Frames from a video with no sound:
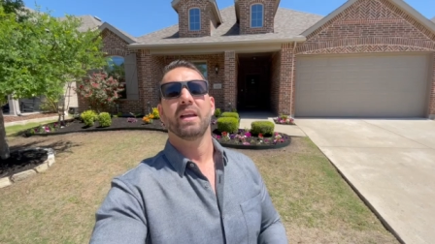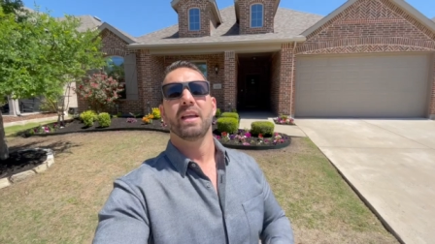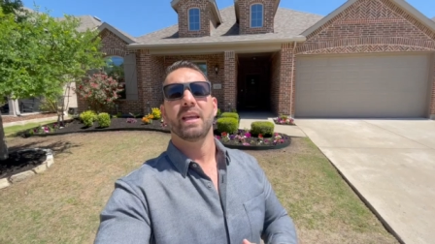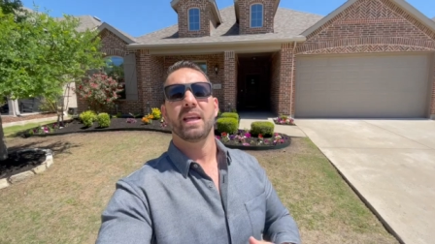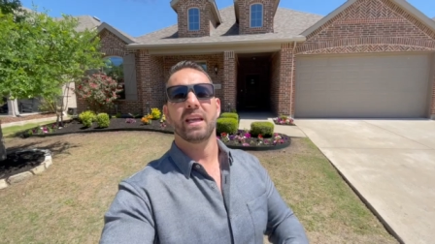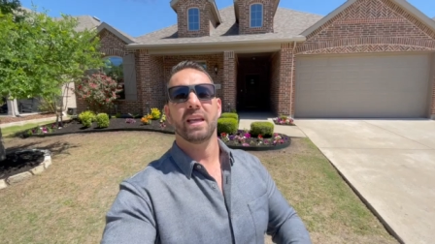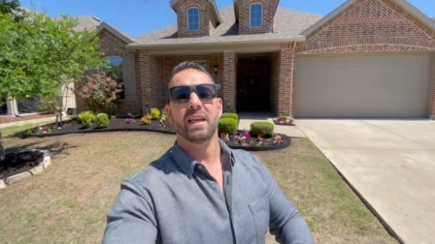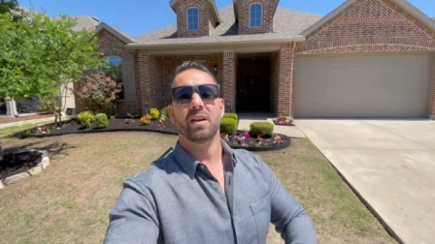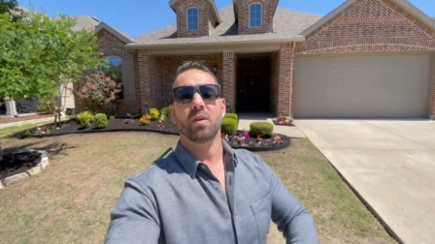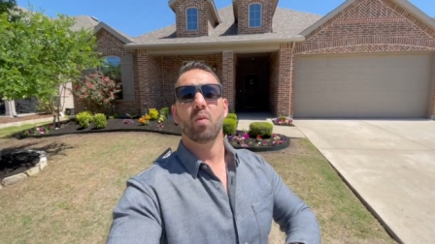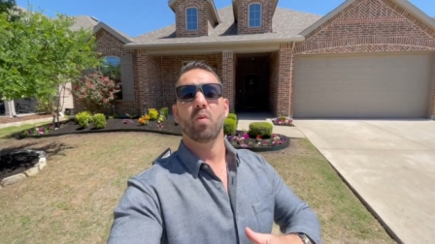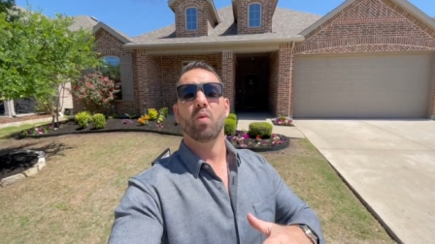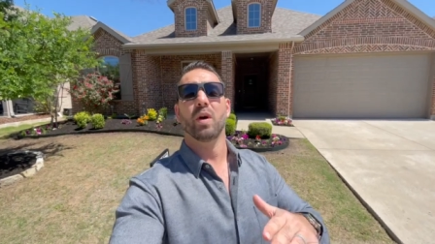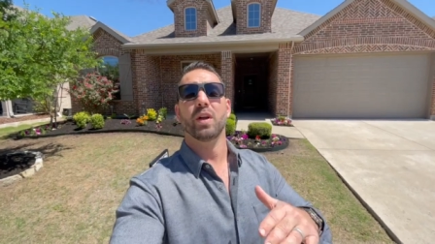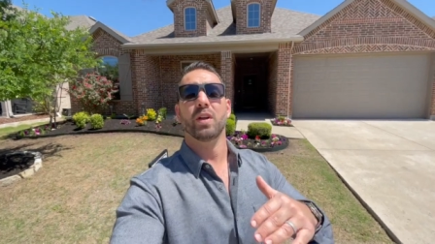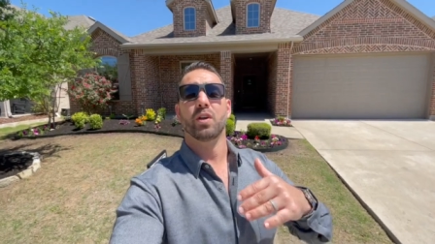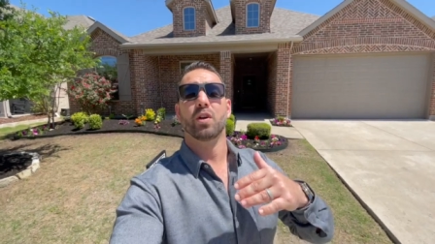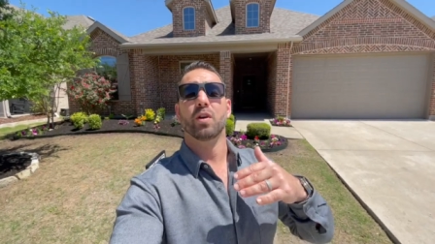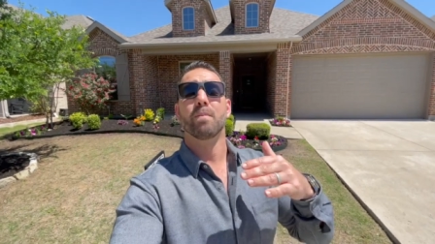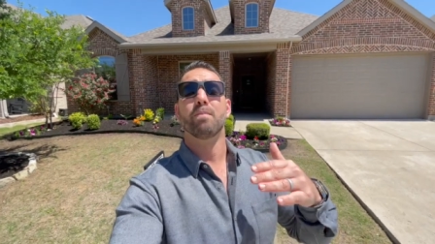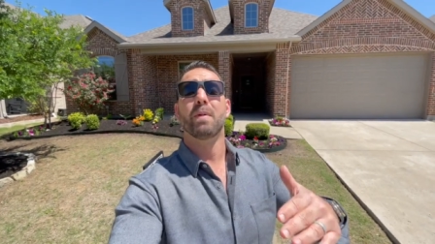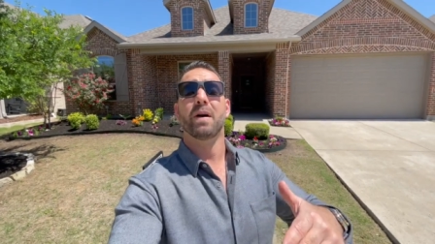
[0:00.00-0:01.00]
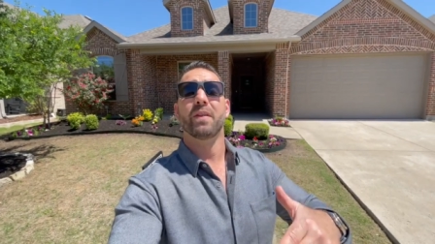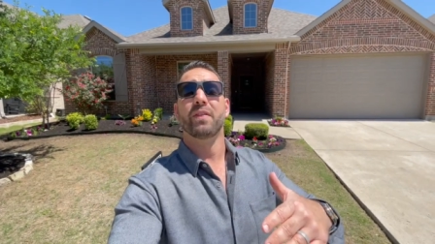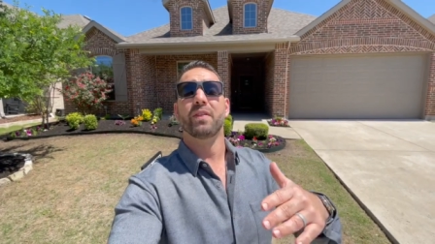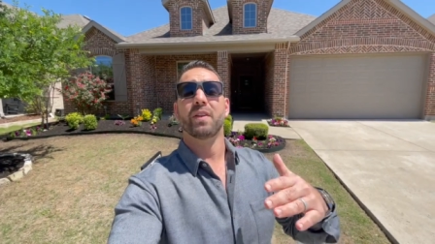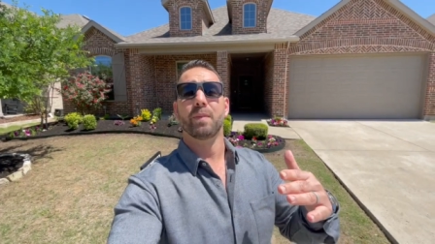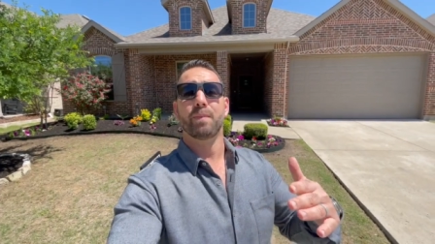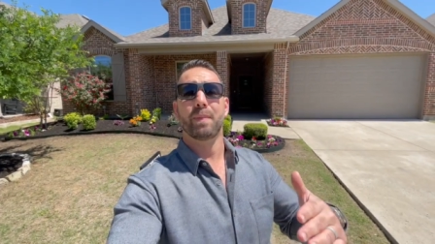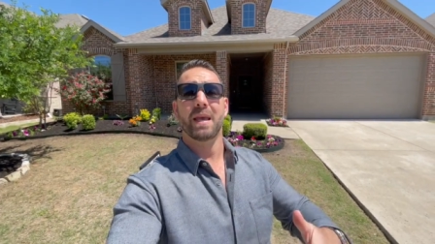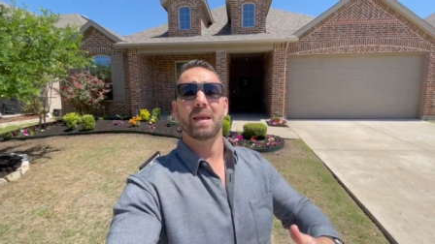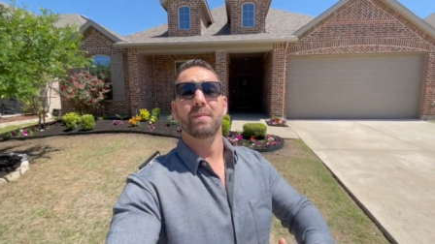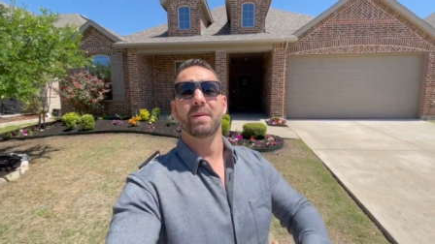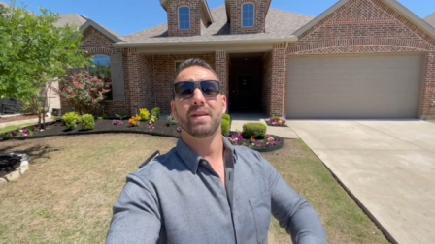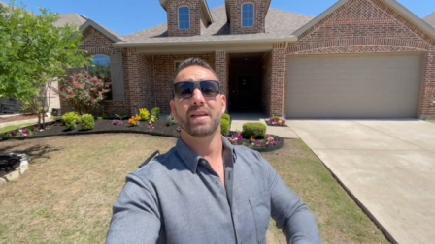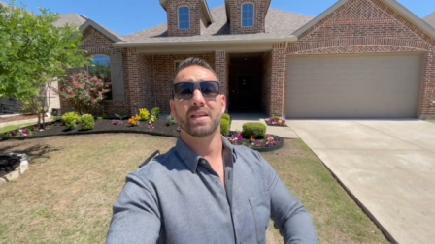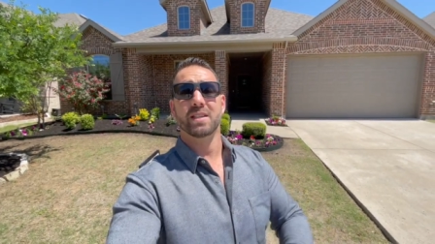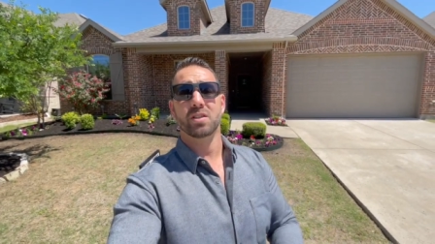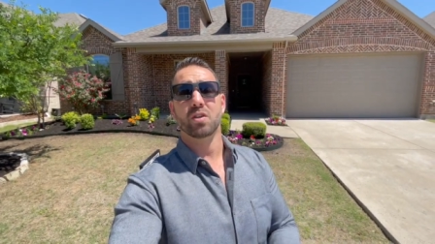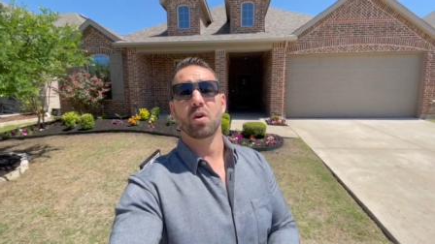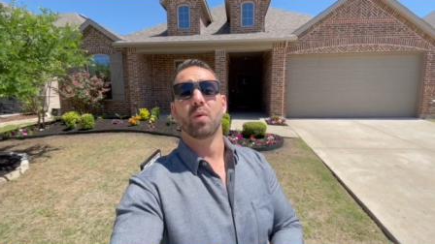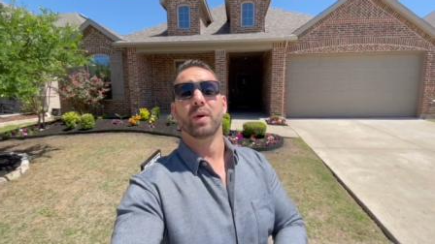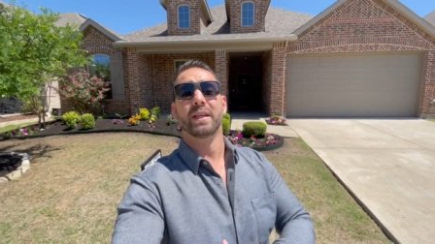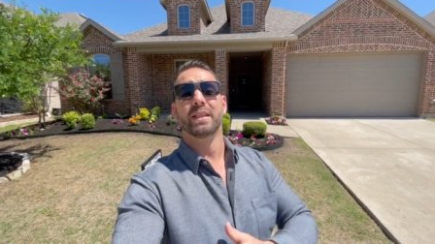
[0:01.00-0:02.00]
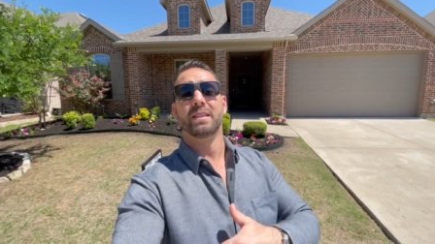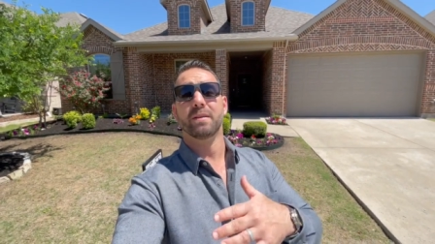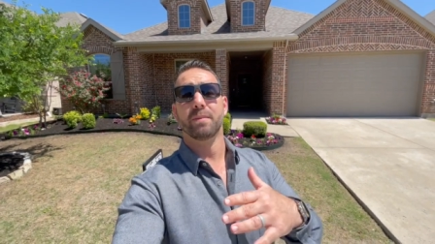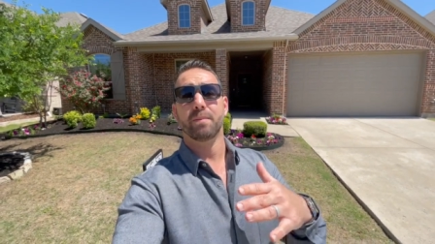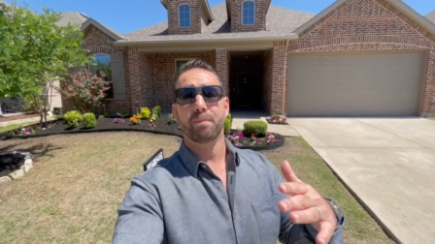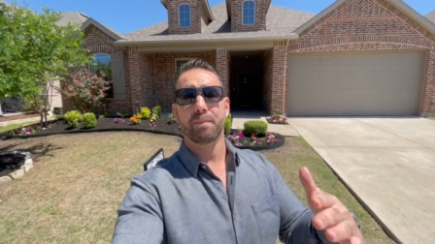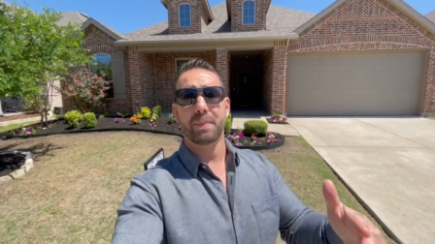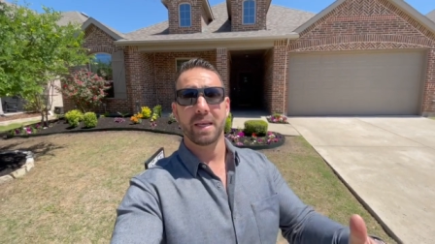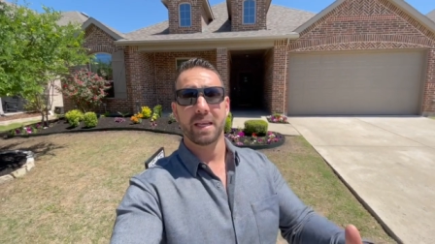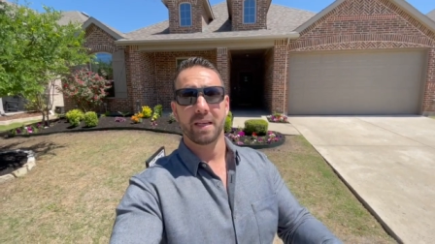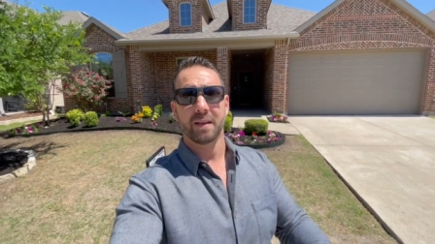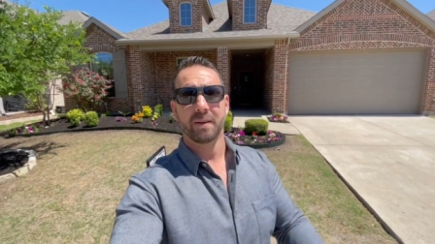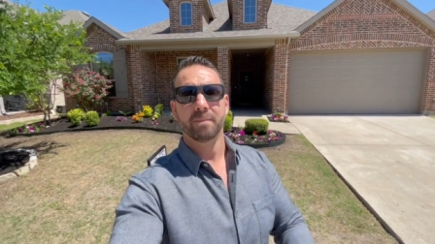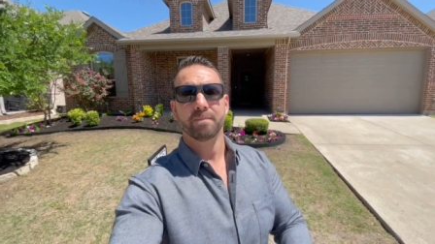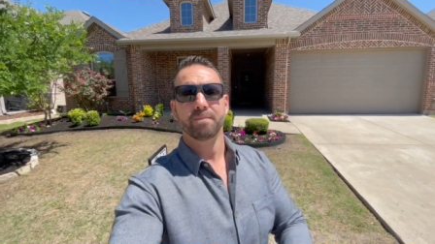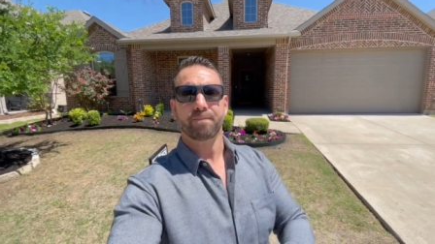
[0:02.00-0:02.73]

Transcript: in what your monthly payment is going to be.